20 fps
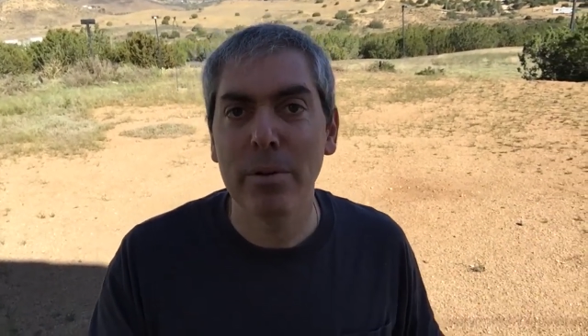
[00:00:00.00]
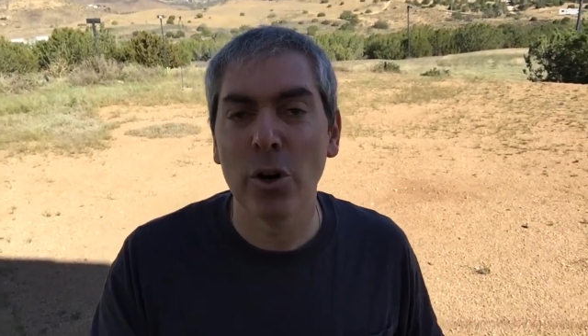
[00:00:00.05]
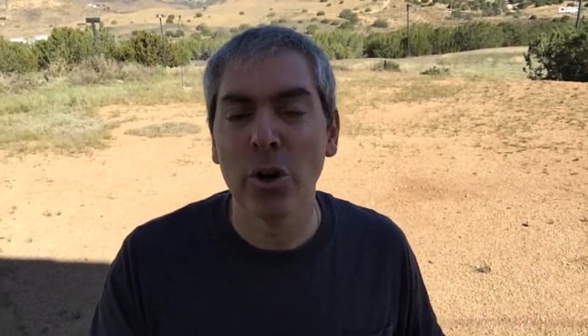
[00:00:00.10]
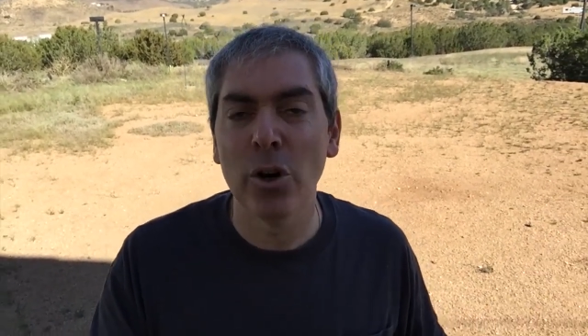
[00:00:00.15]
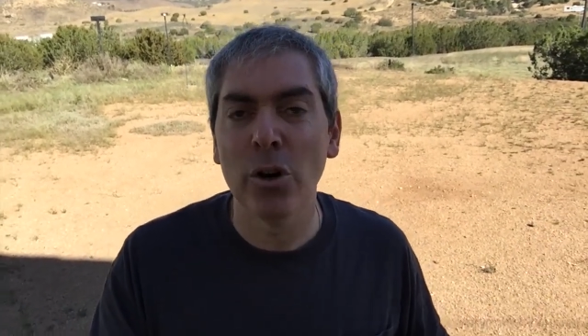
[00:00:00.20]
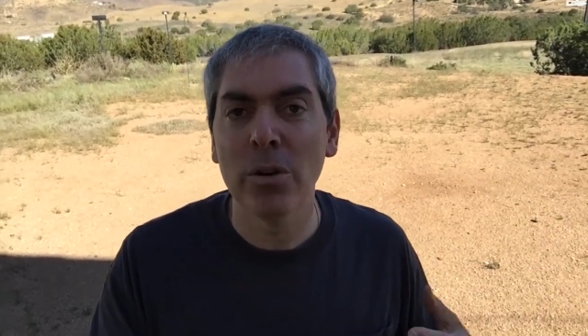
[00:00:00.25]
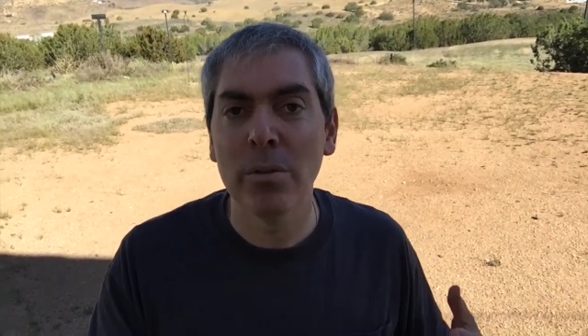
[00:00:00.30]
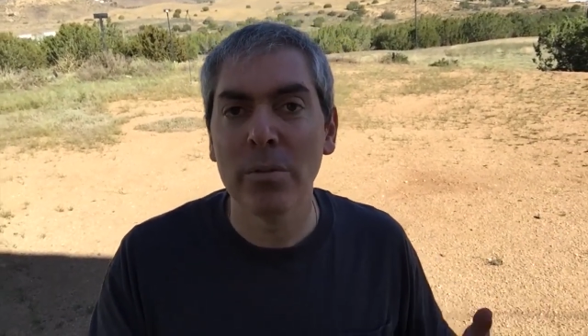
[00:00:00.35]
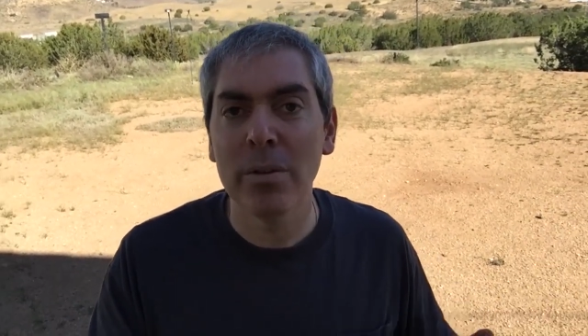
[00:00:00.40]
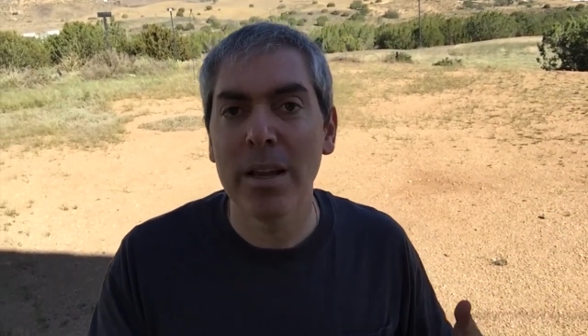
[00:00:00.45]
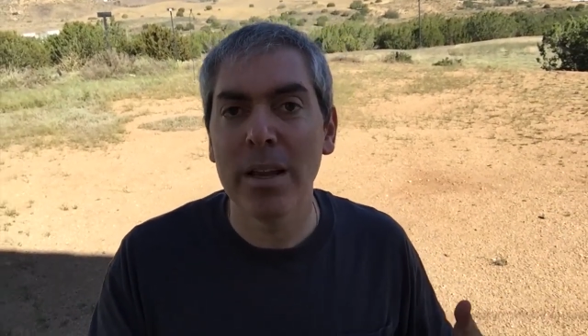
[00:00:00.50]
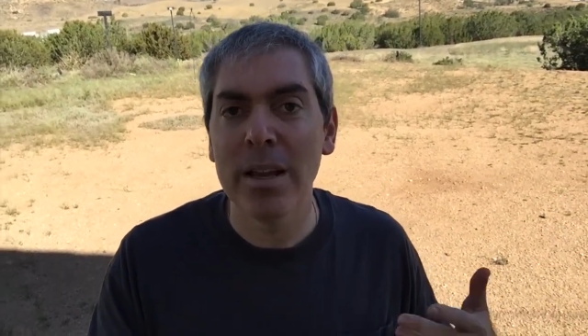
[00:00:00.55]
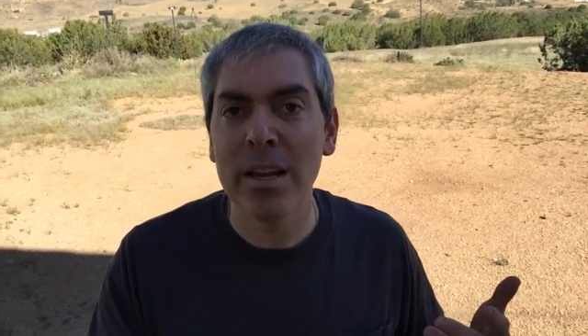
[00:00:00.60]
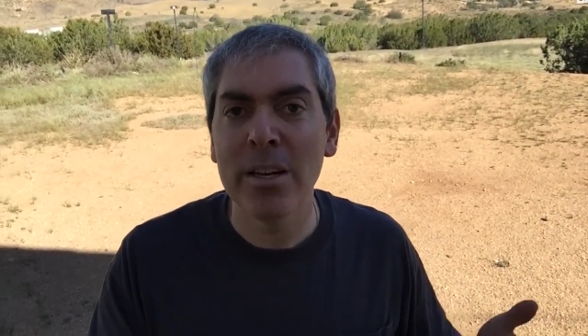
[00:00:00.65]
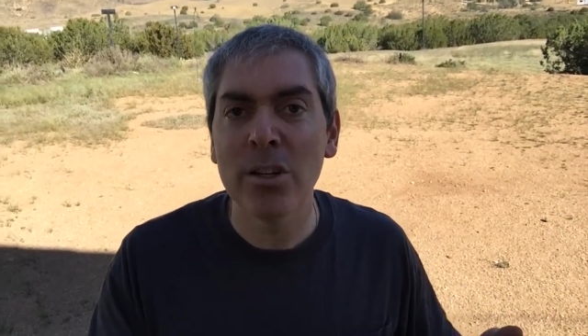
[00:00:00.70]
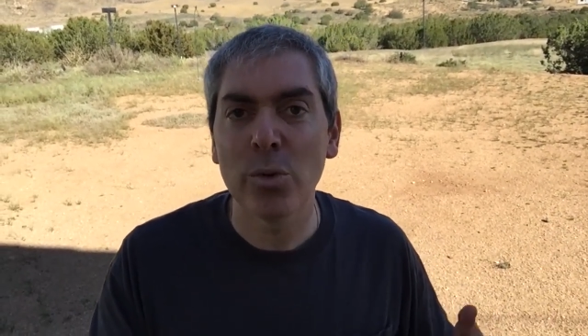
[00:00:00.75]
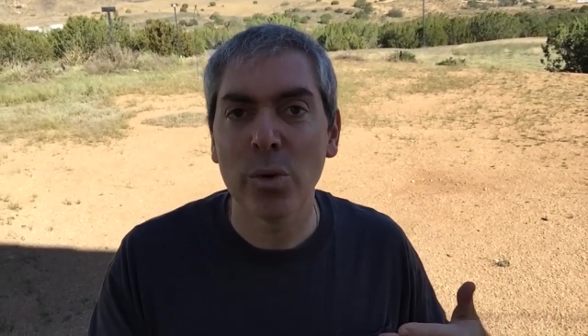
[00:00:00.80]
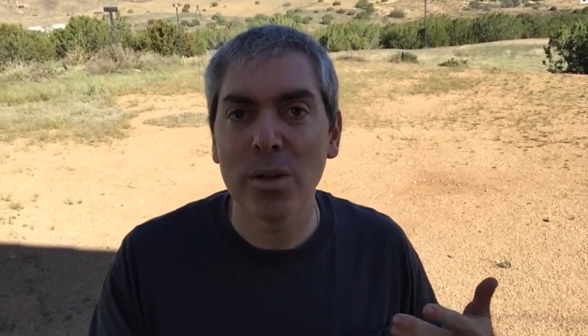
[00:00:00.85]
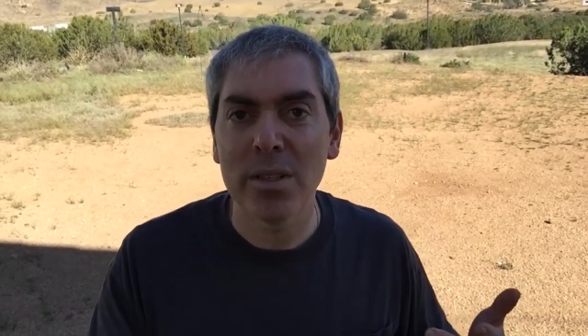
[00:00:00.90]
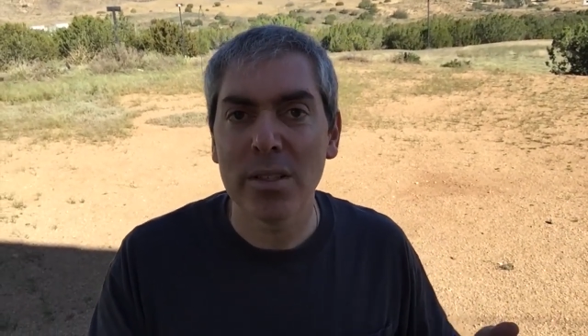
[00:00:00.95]
earn
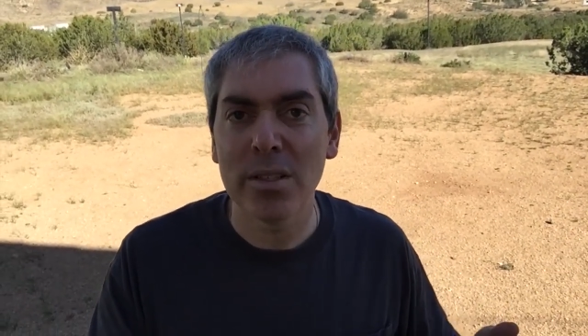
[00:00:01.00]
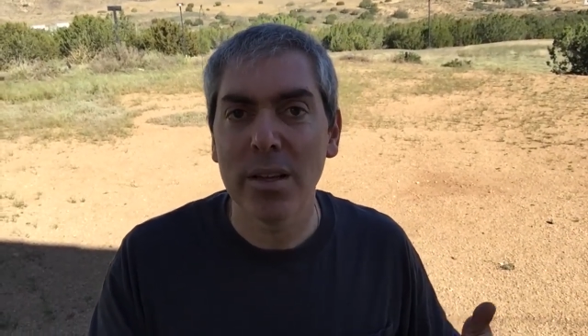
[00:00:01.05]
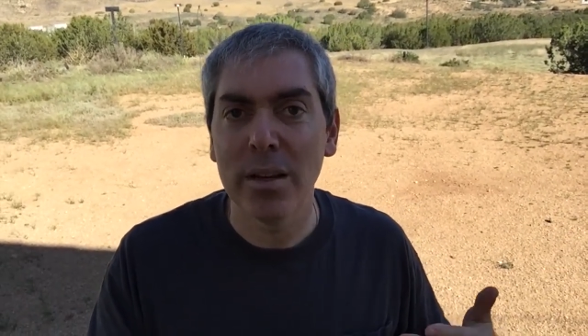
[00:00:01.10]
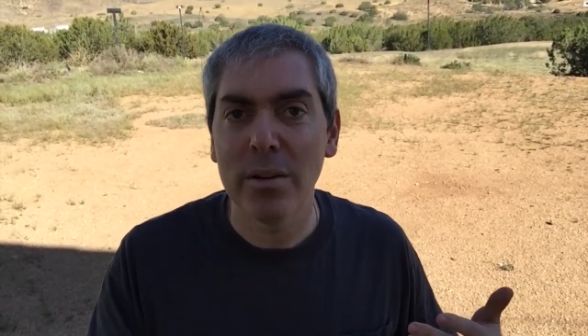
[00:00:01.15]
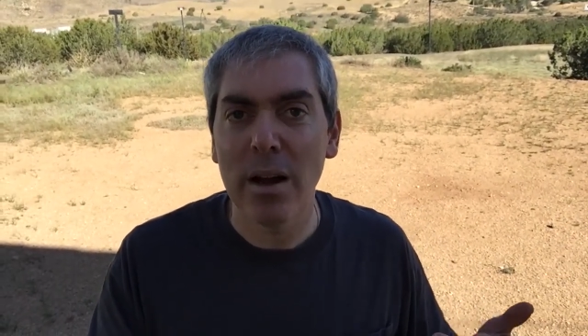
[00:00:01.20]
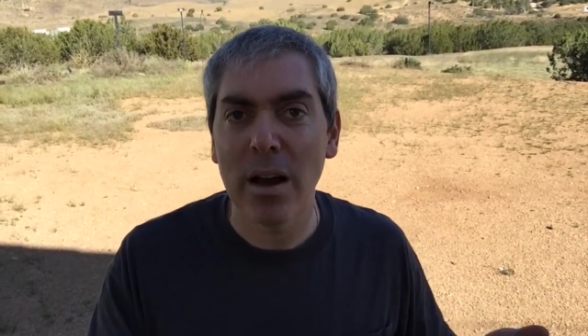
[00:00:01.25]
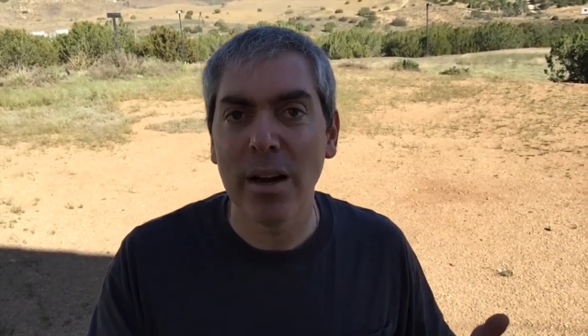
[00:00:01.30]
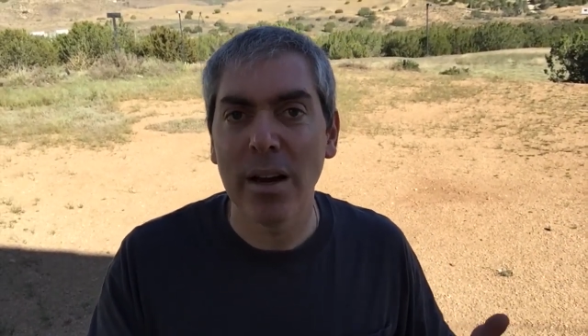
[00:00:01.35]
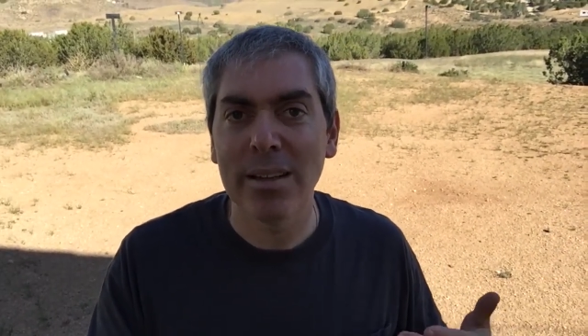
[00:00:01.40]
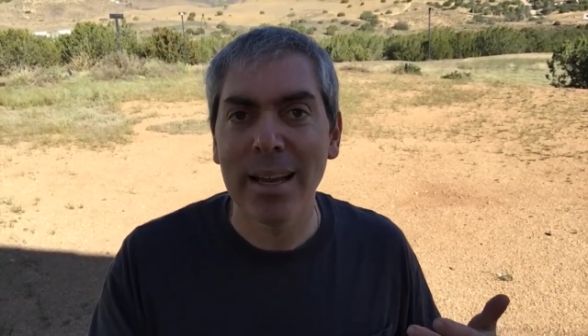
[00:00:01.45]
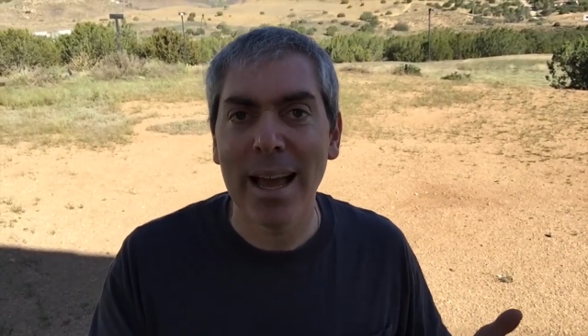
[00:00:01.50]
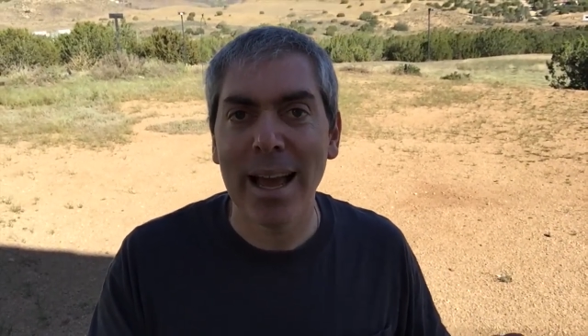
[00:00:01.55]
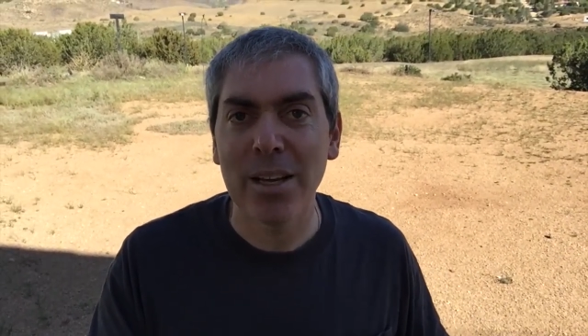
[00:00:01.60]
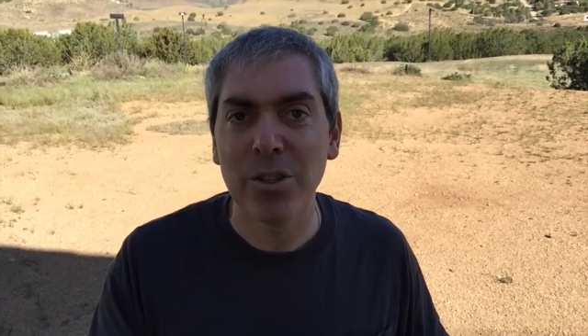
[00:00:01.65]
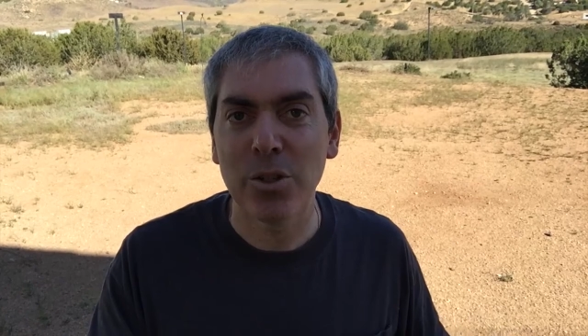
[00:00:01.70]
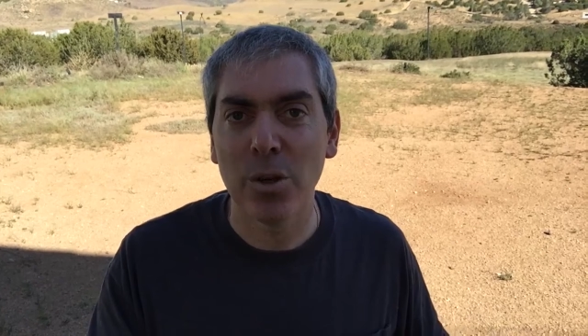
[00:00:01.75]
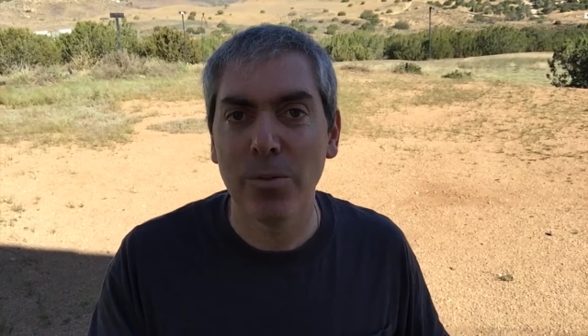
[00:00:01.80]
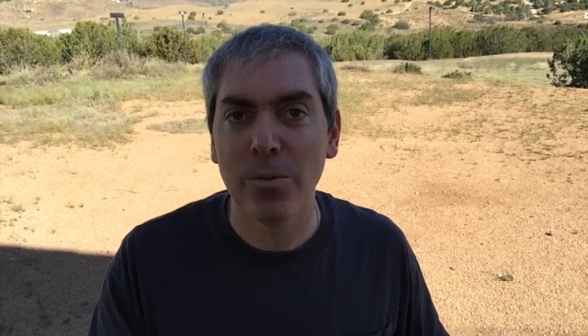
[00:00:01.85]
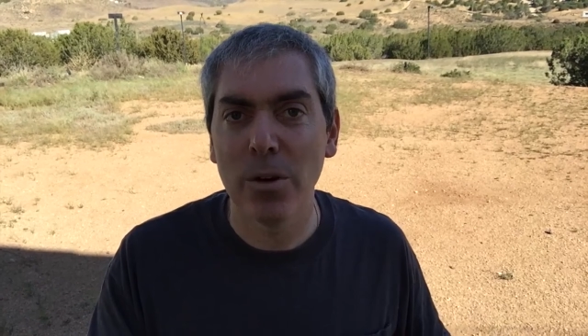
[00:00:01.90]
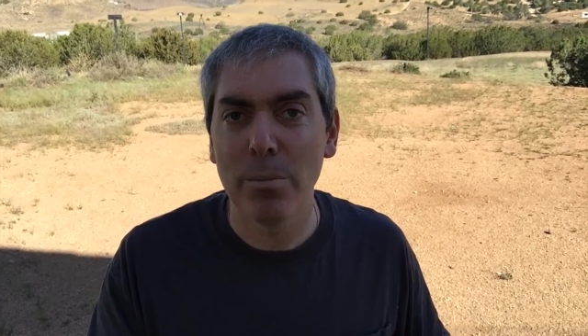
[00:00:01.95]
interest on a
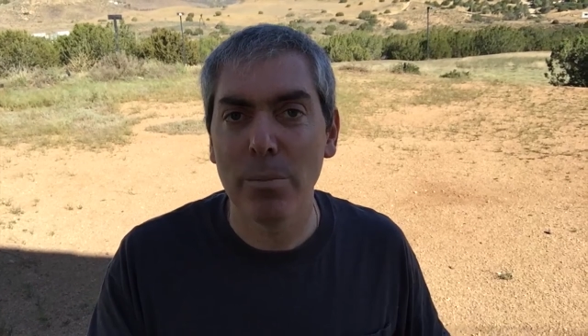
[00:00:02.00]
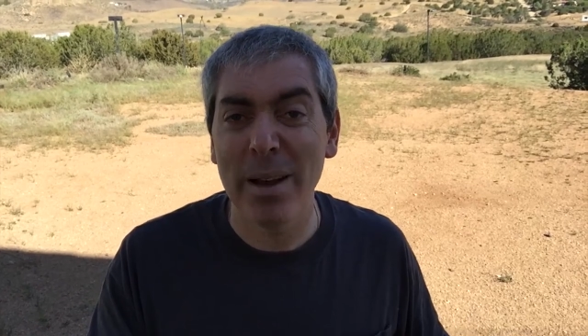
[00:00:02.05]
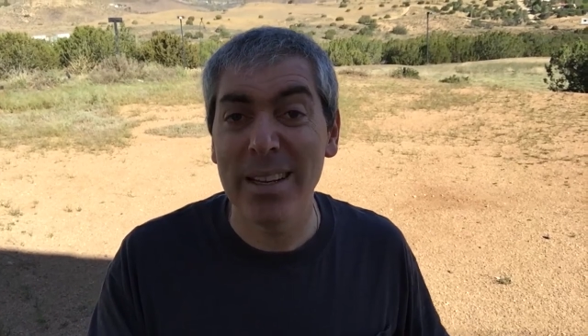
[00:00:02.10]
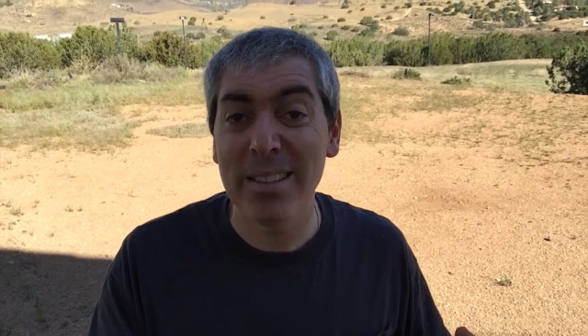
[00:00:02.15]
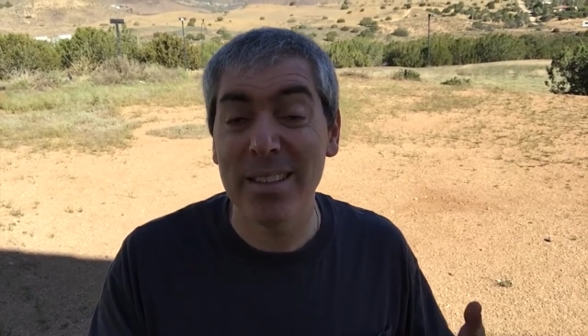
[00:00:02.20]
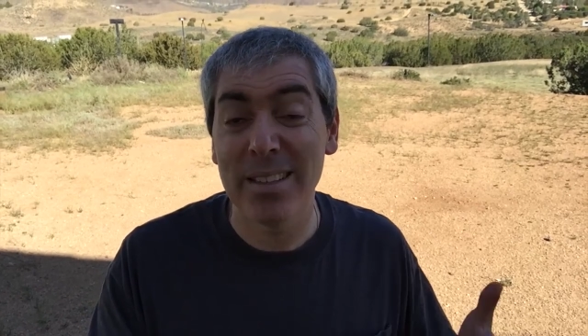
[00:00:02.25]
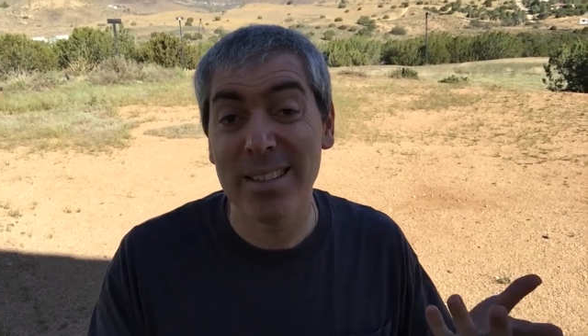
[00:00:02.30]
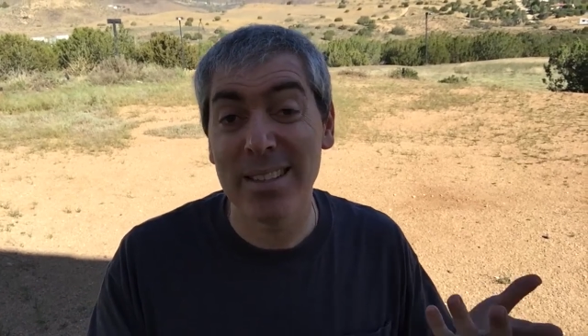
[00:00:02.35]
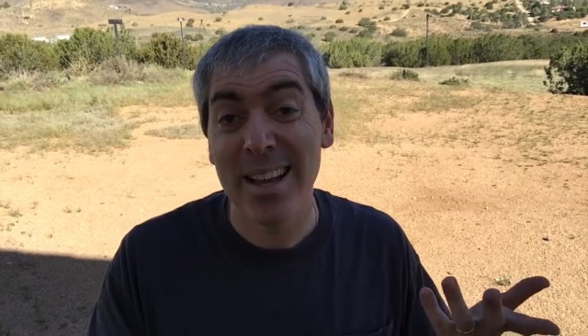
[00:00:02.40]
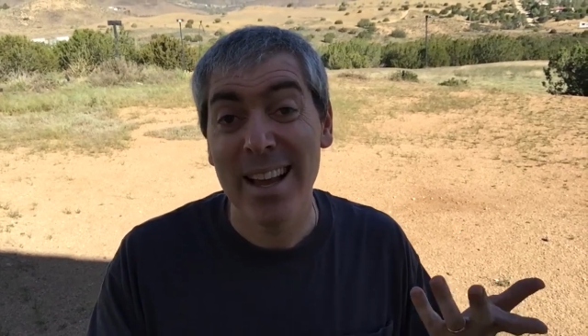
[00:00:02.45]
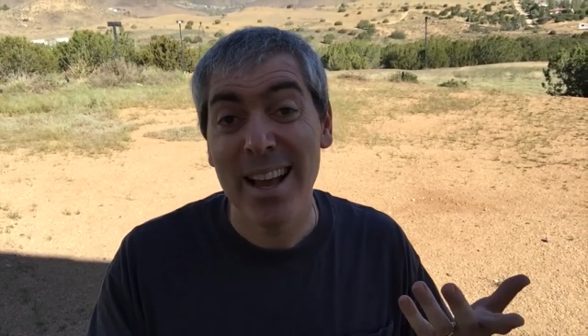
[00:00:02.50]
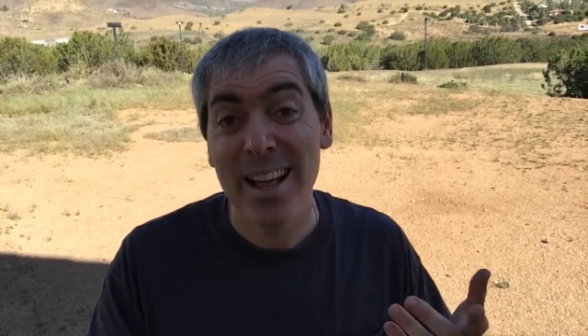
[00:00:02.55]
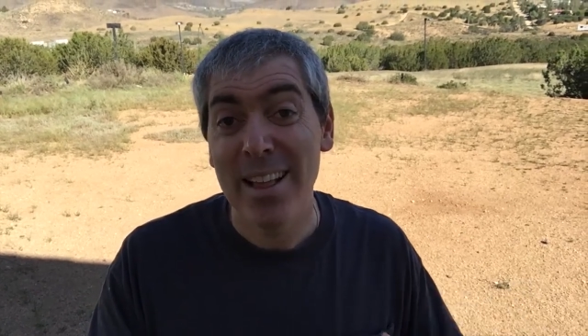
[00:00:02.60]
tax-deferred basis.